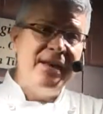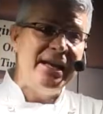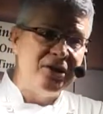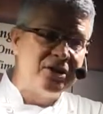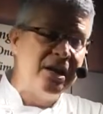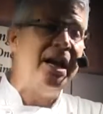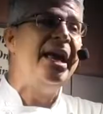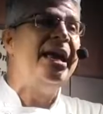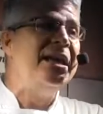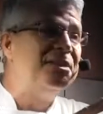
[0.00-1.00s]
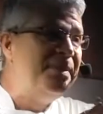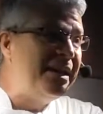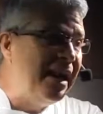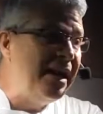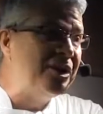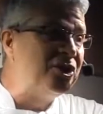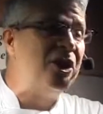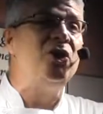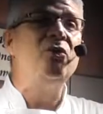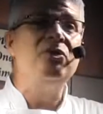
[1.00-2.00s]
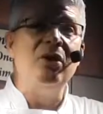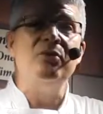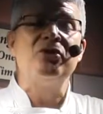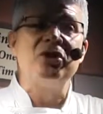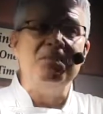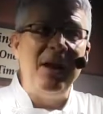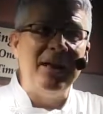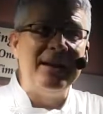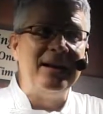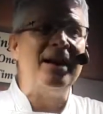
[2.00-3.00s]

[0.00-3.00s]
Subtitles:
this is because you don't smell it